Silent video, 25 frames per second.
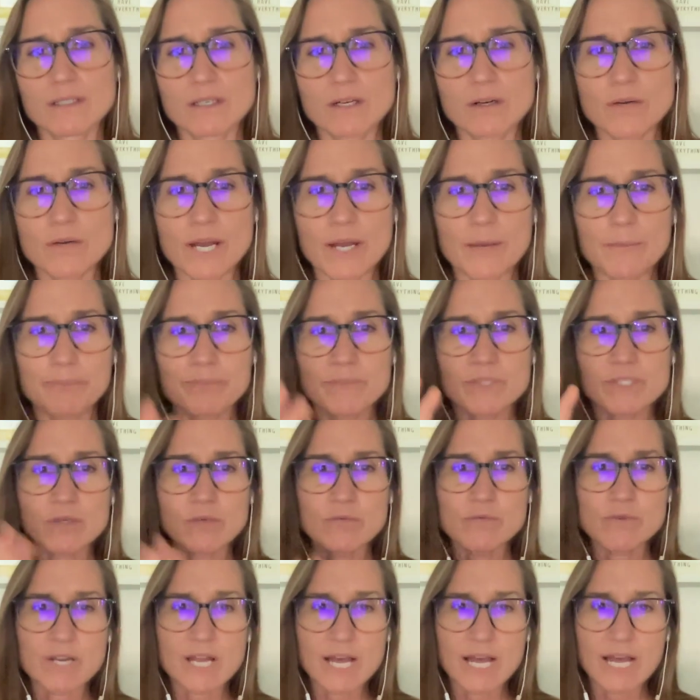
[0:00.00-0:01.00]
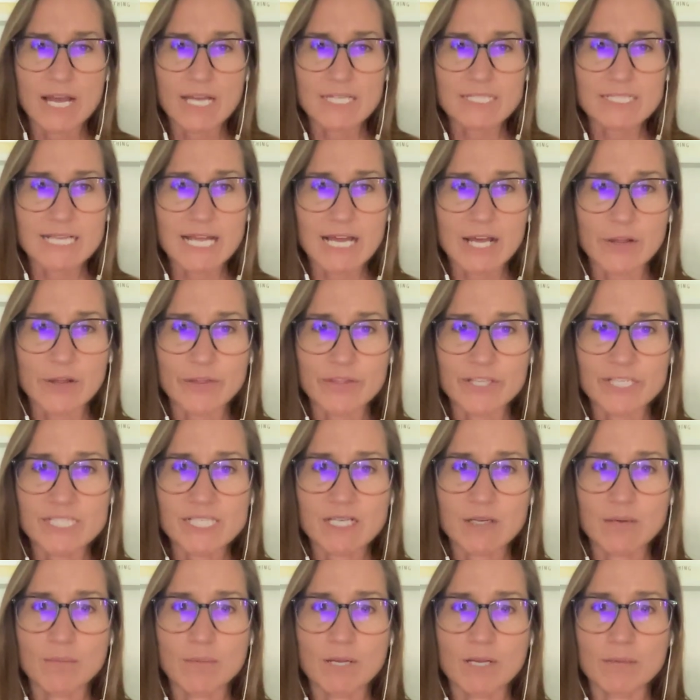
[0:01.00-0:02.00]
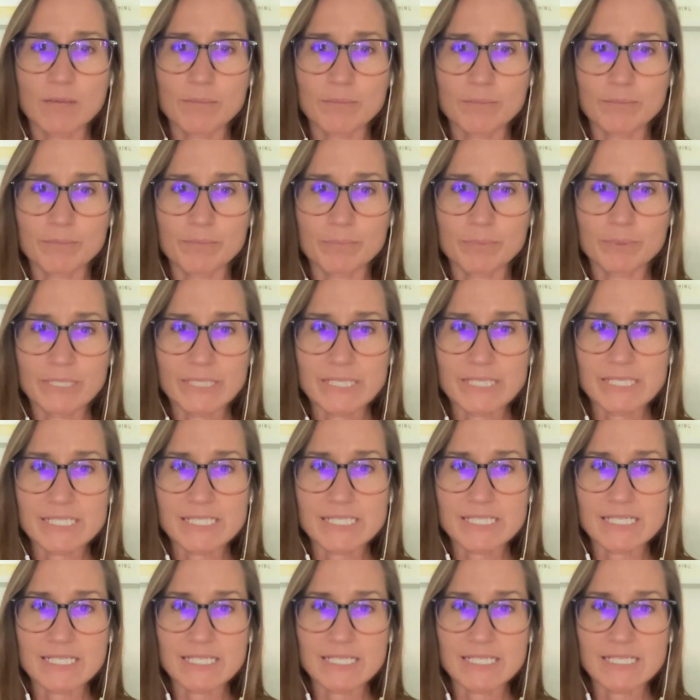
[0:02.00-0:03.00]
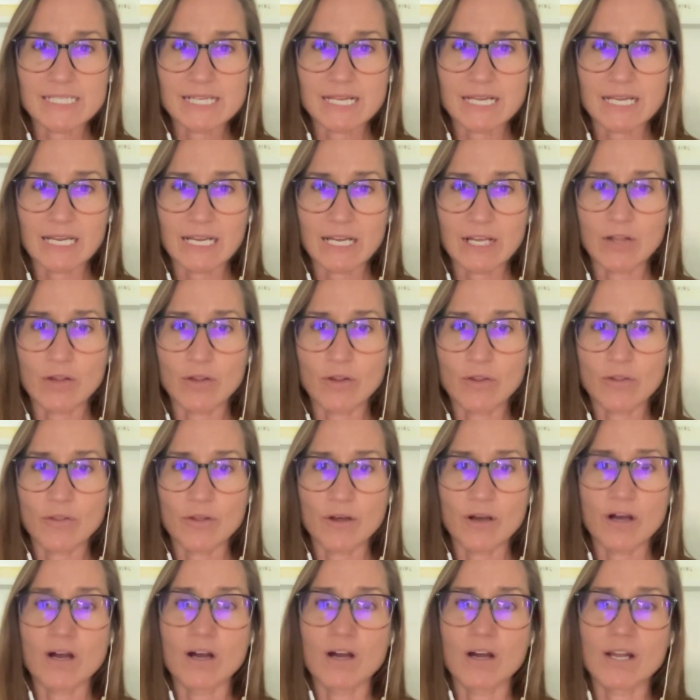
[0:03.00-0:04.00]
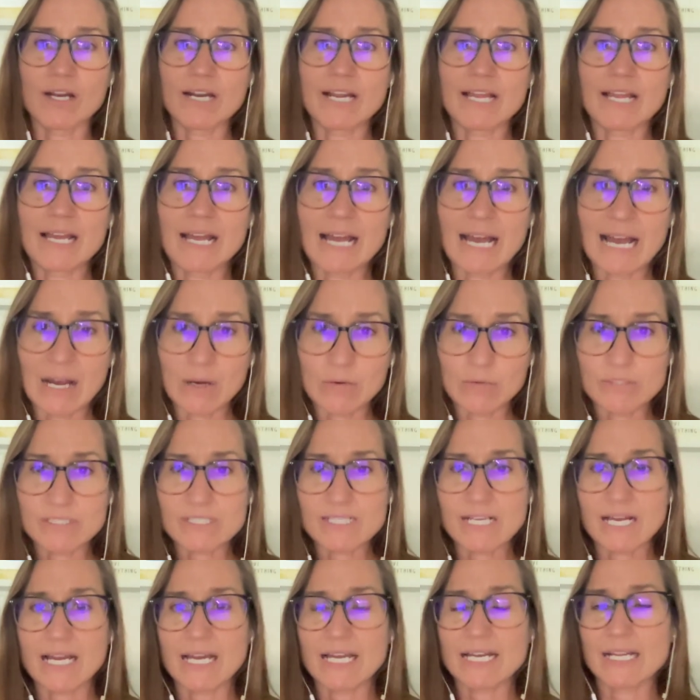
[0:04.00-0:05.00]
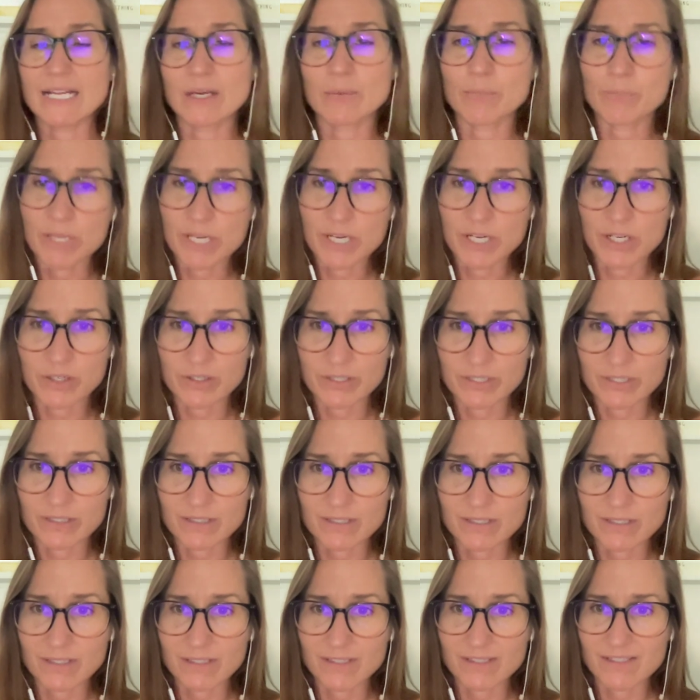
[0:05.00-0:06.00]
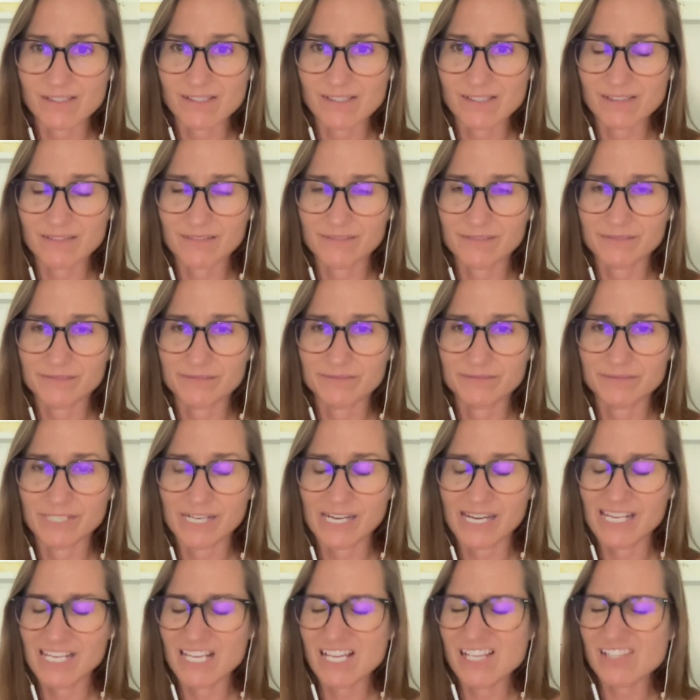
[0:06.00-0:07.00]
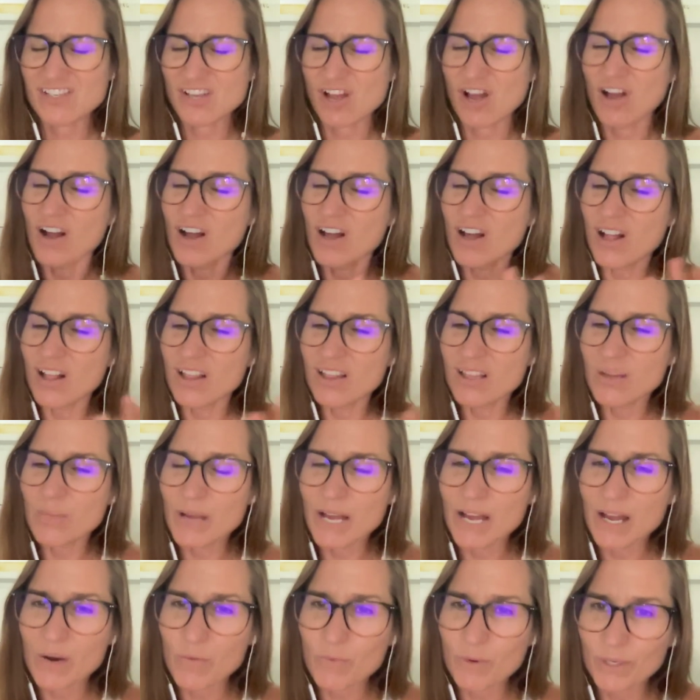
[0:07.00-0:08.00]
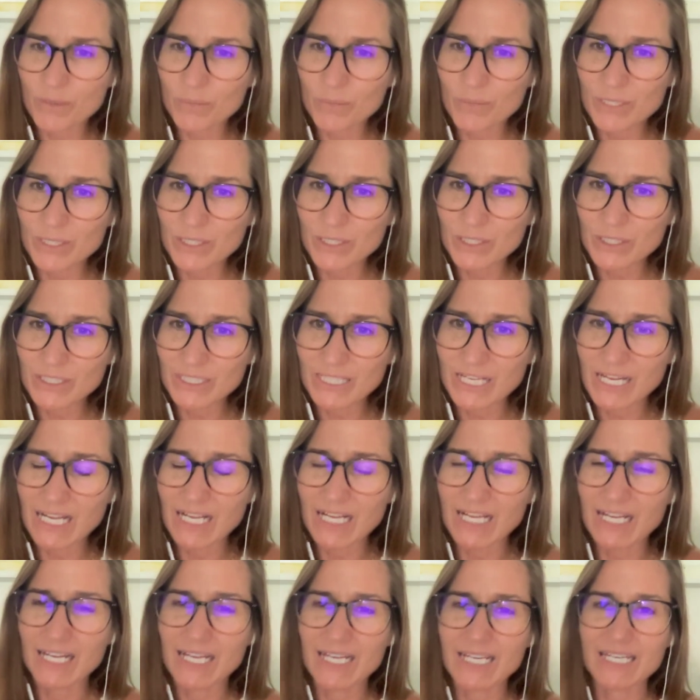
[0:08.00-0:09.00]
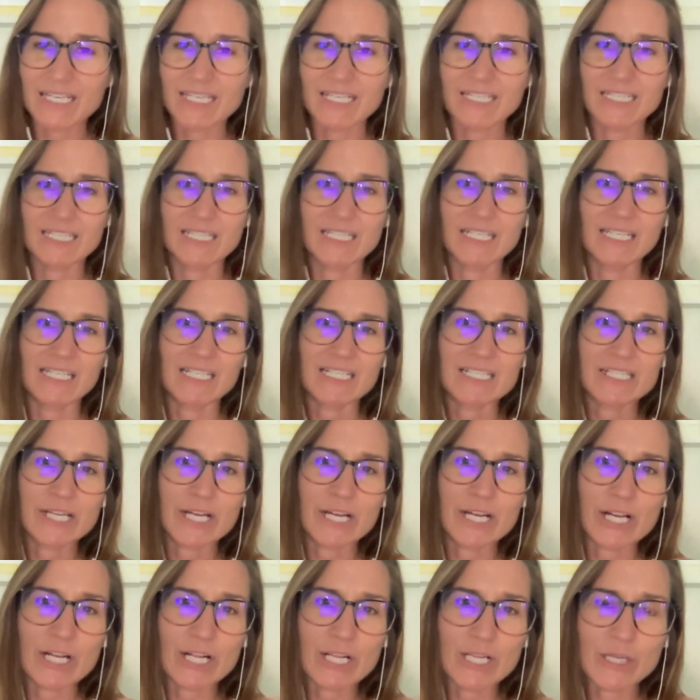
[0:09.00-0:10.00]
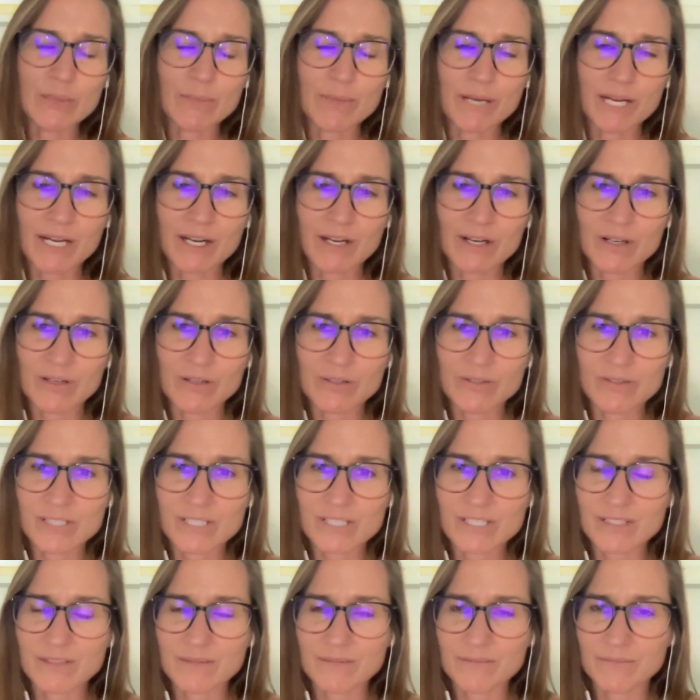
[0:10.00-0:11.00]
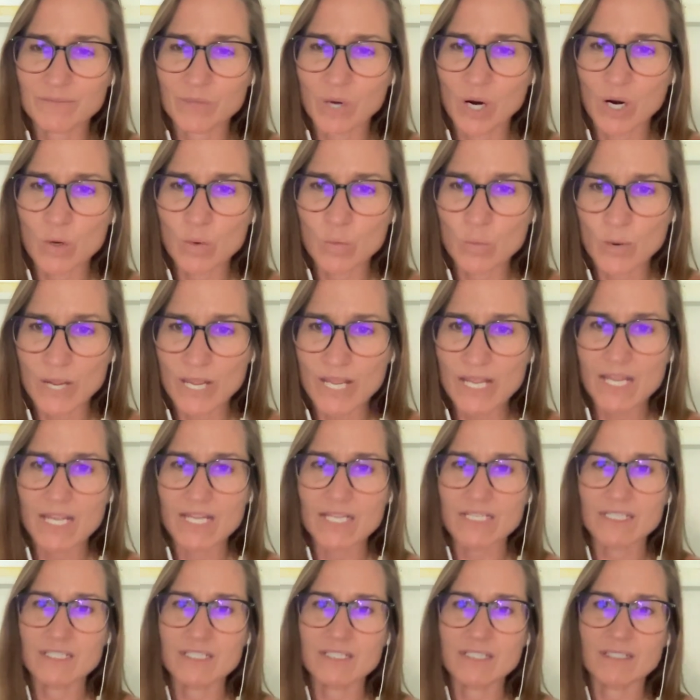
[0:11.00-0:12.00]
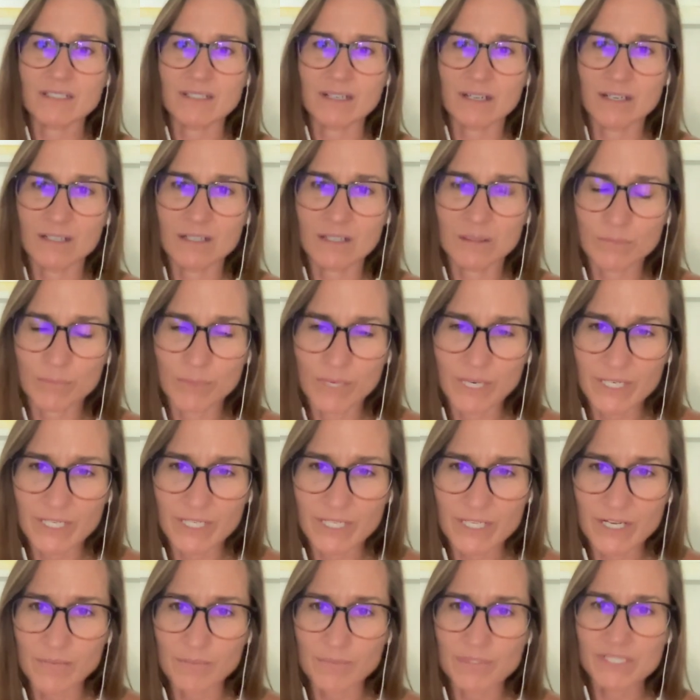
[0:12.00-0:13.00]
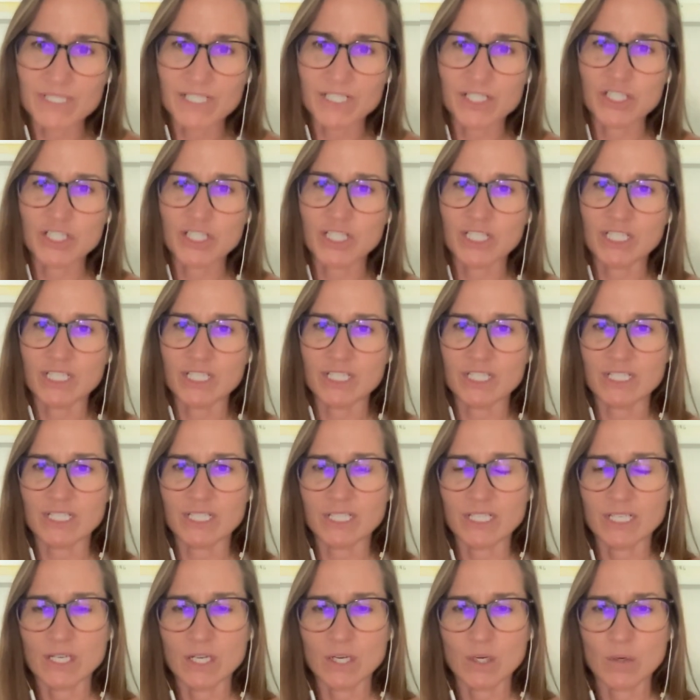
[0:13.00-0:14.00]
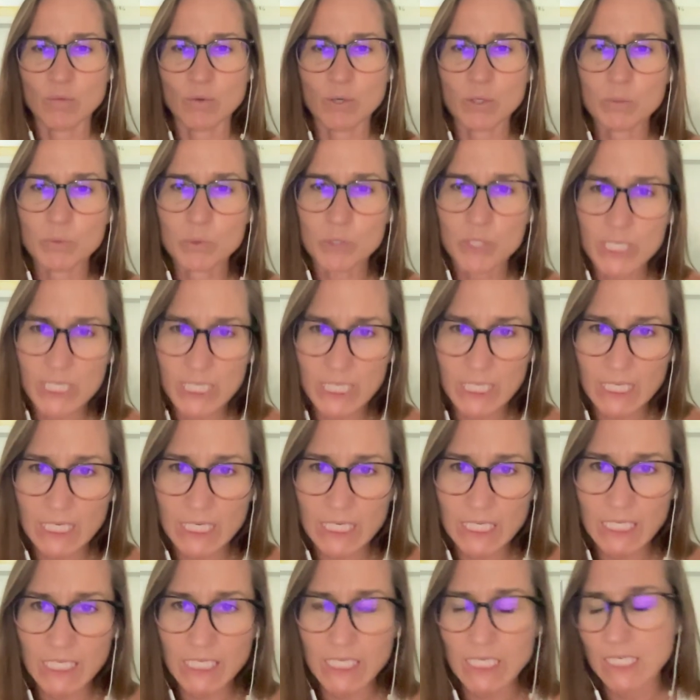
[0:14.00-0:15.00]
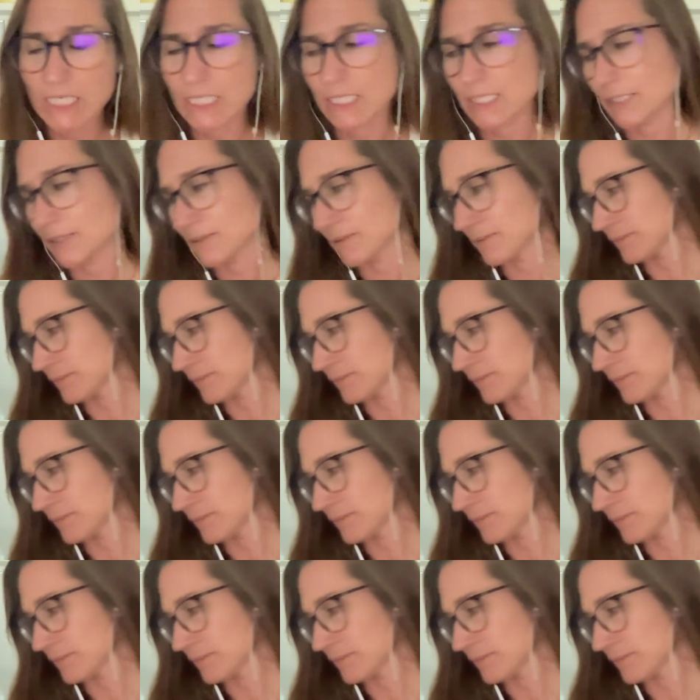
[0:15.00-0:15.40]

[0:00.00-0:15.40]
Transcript: Okay, so next, healthism places health on outside appearances, right? It's all about what we look like it's all about our weight, our body composition, what we're eating.